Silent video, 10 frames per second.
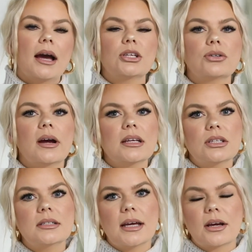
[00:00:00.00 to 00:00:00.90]
I tried
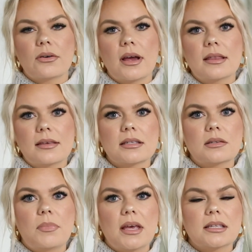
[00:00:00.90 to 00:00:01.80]
to decorate this
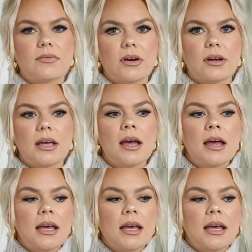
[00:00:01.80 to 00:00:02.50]
space very